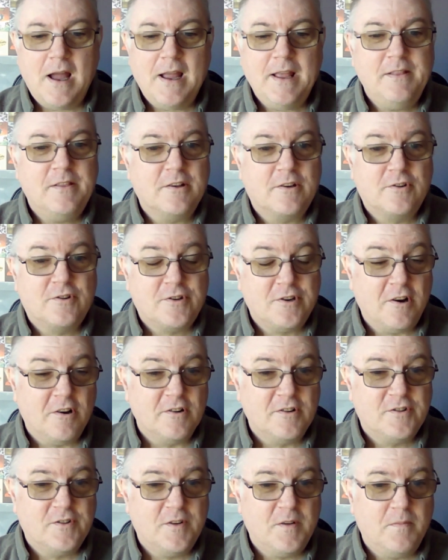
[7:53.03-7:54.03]
The
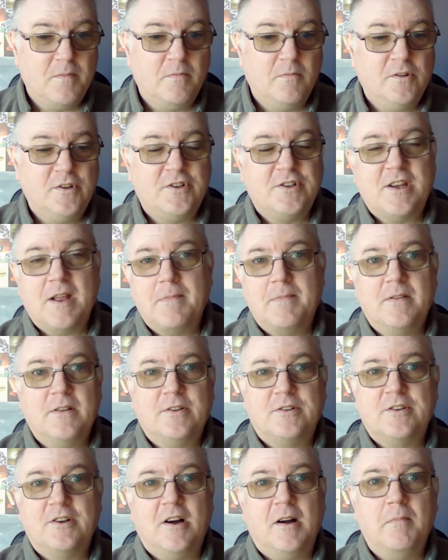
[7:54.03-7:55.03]
songs from One Step at a
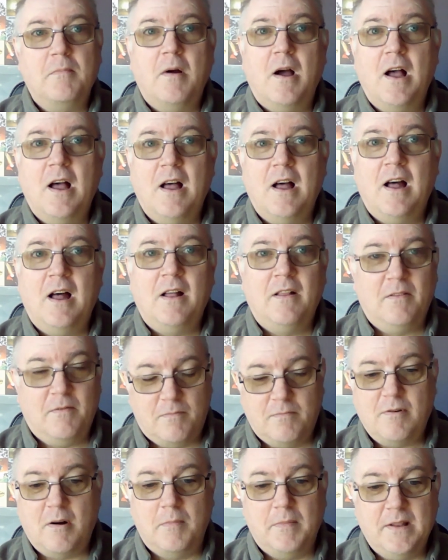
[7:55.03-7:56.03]
Time are
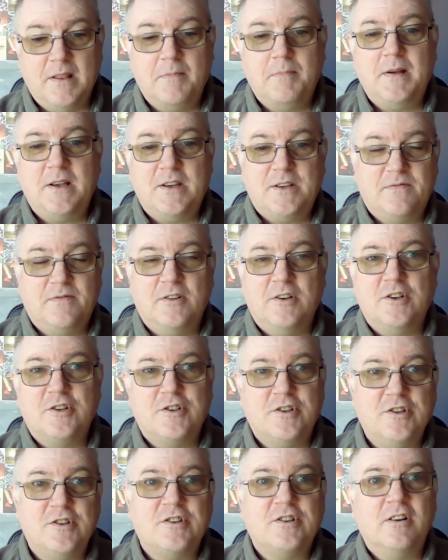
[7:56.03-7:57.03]
probably the best
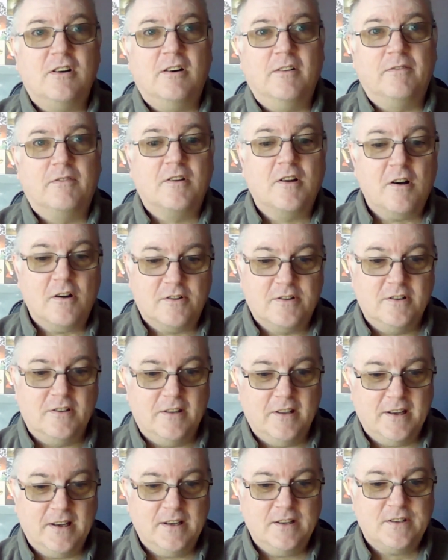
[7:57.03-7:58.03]
versions I've got of
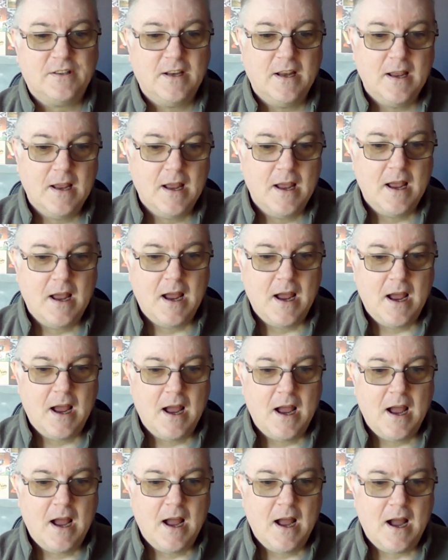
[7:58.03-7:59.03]
these.
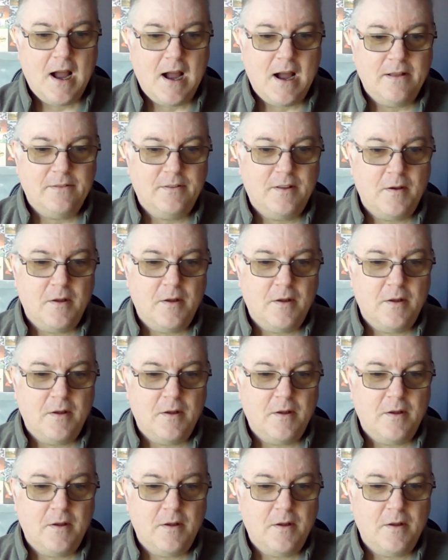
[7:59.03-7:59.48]
And